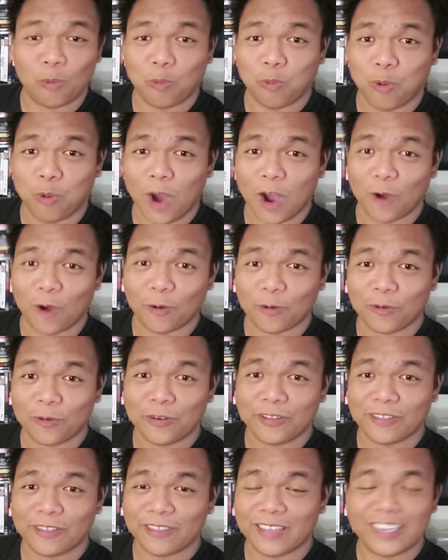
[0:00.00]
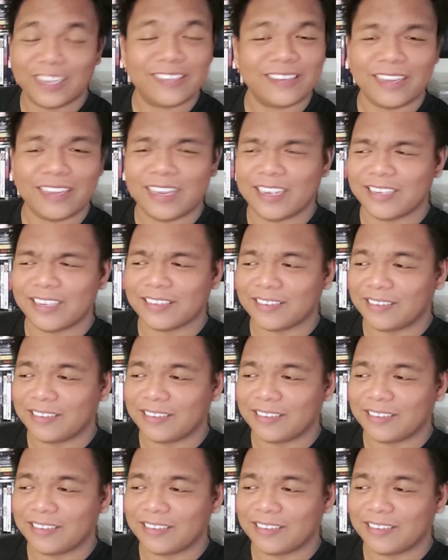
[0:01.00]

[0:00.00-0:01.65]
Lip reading: whoa, this is